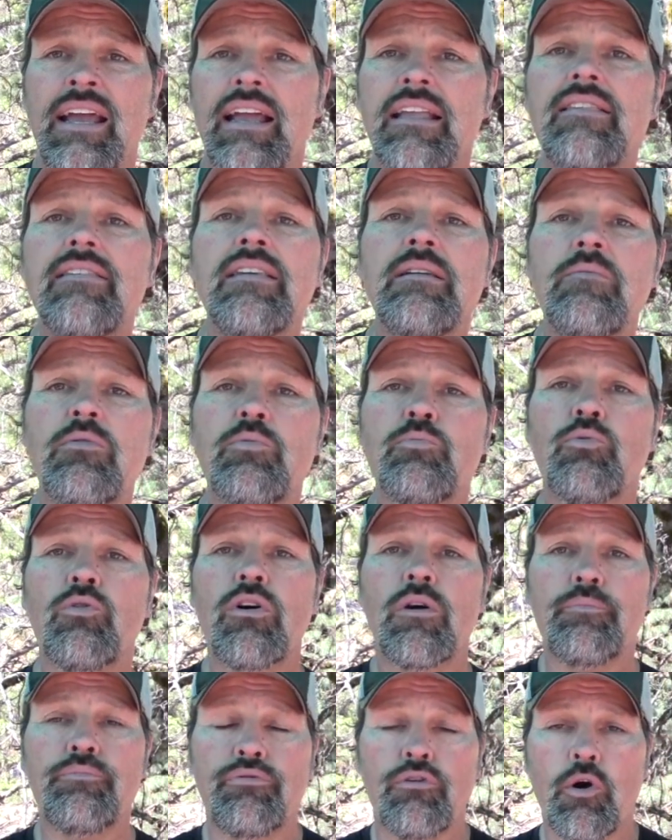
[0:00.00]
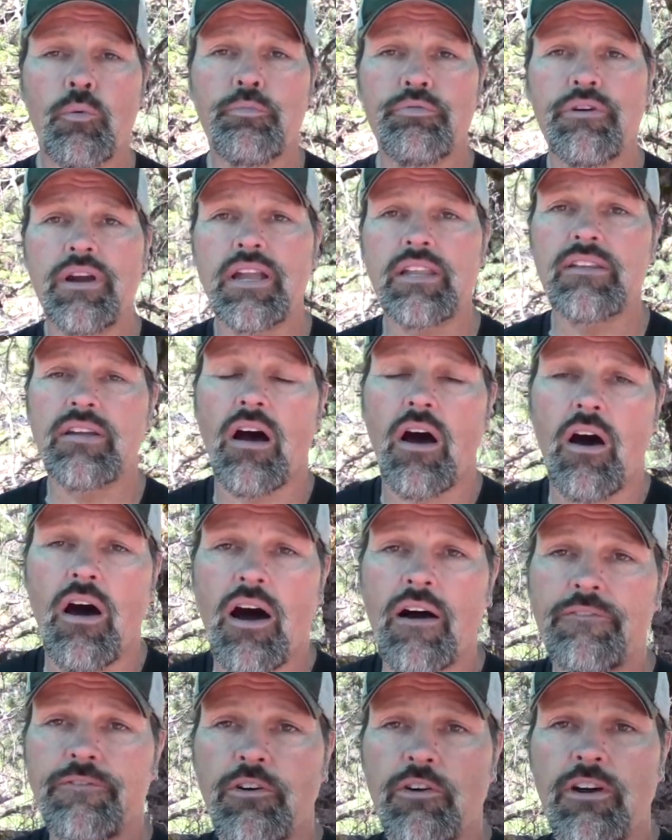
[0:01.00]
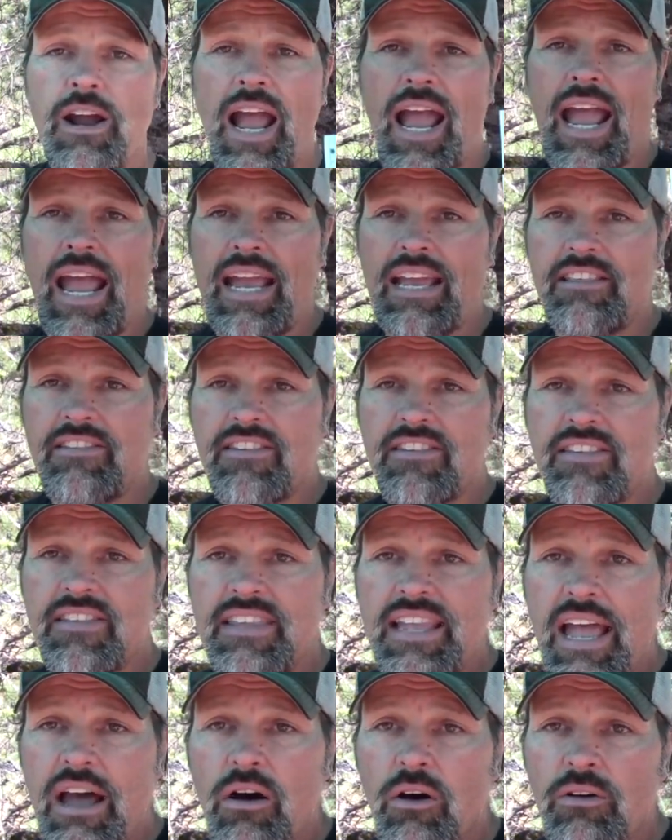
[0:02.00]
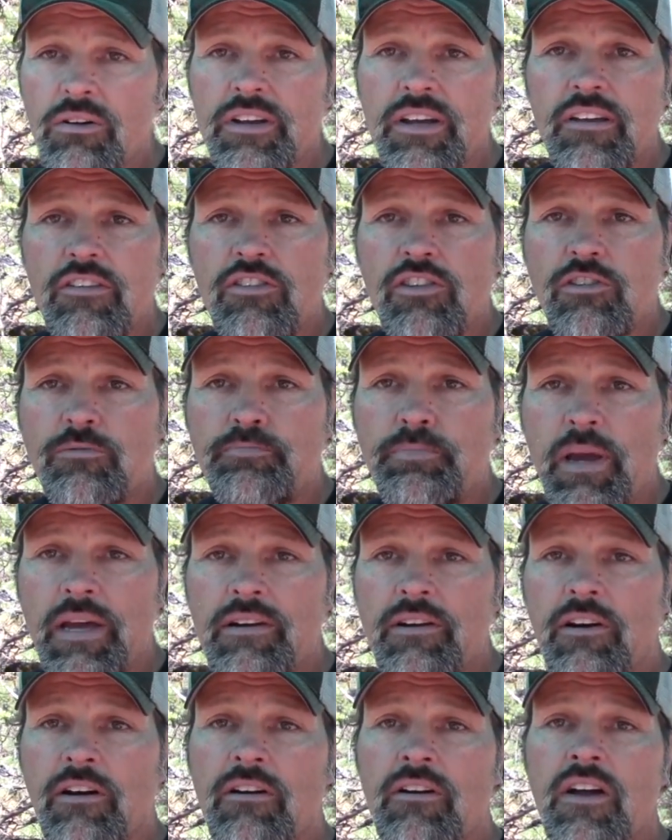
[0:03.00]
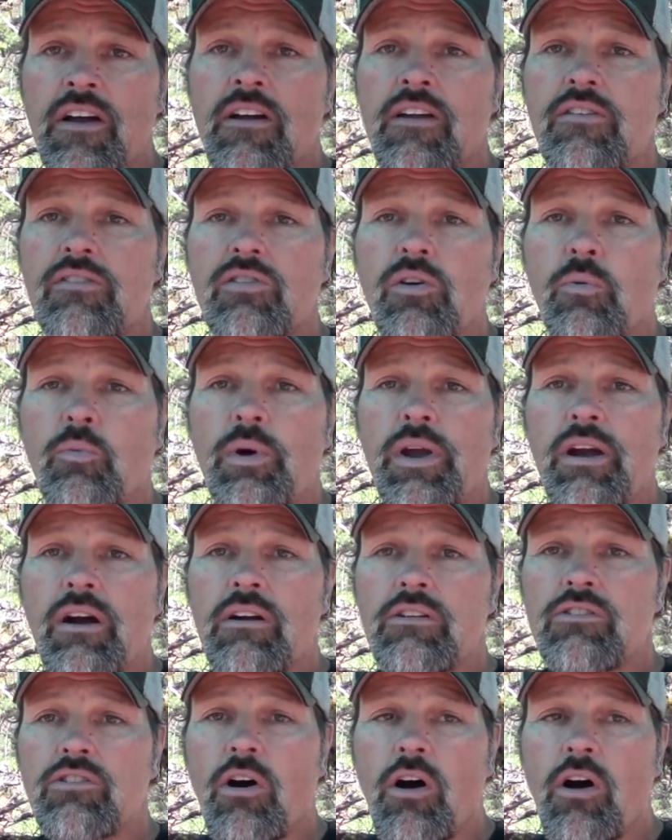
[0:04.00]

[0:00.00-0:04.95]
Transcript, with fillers: it seems more appropriate to offer a snelled spinner. So we are